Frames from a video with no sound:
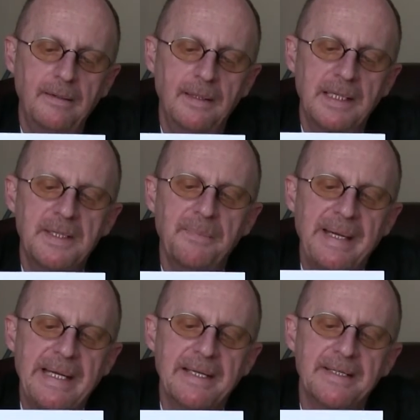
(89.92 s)
That's a
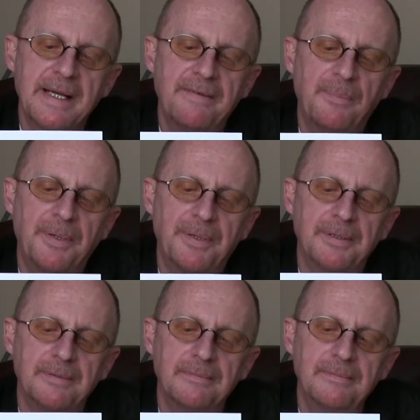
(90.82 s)
bead inside of a
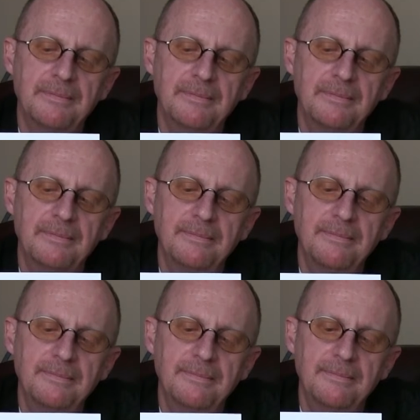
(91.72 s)
pearl,
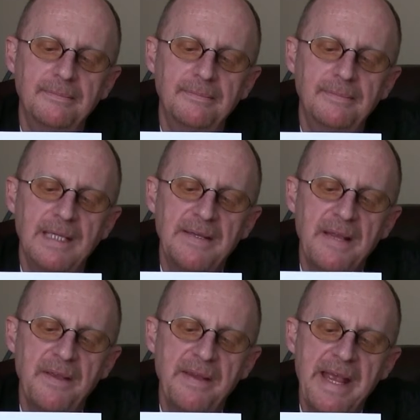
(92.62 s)
and
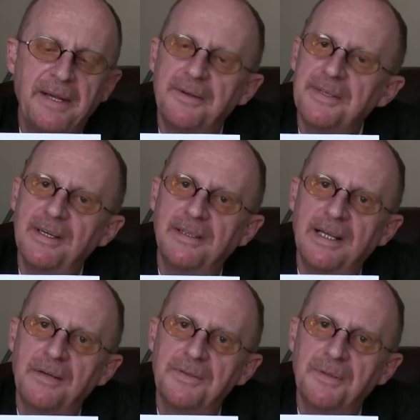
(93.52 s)
then the nacre is
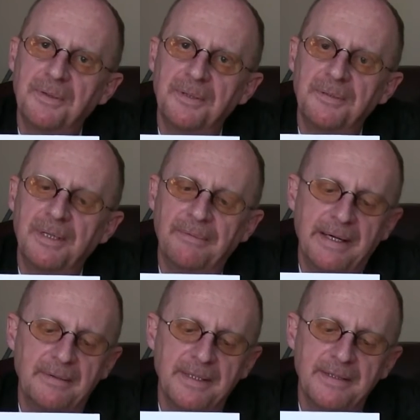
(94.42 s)
allowed to grow
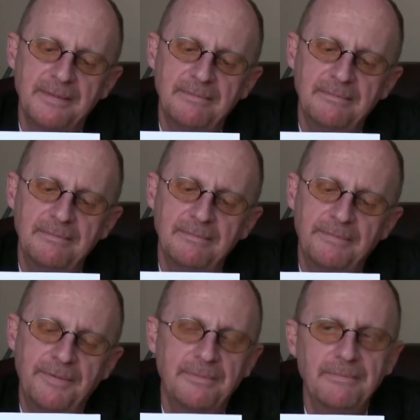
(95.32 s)
around it,
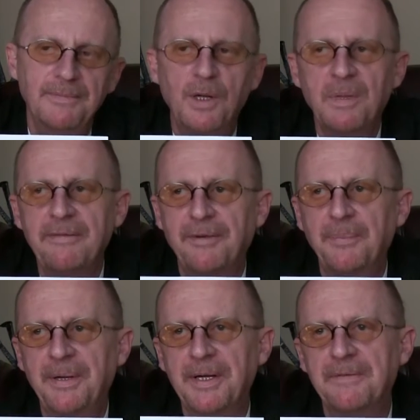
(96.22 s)
normally for a
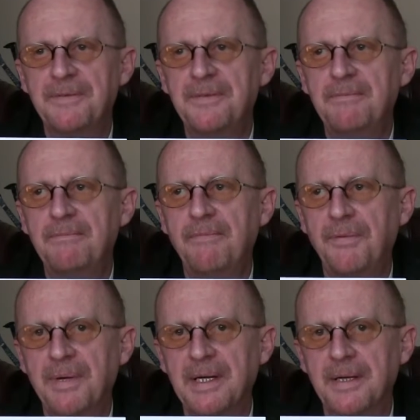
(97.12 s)
period of
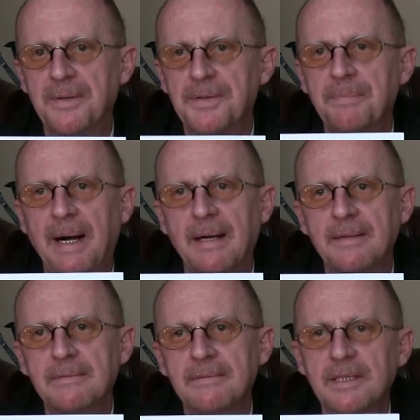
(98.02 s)
3 years, but
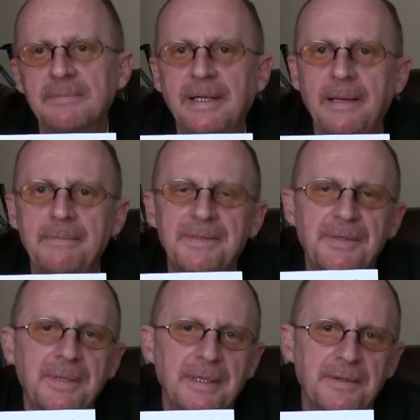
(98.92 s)
sometimes
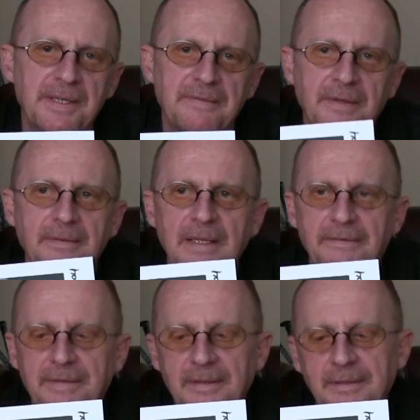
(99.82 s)
2 years if
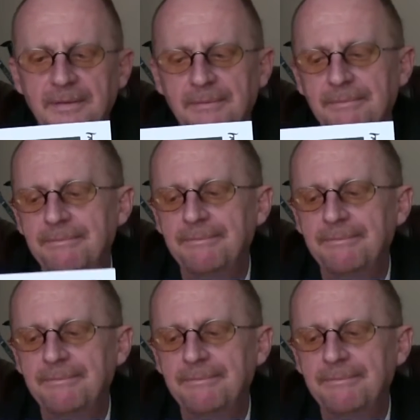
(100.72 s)
the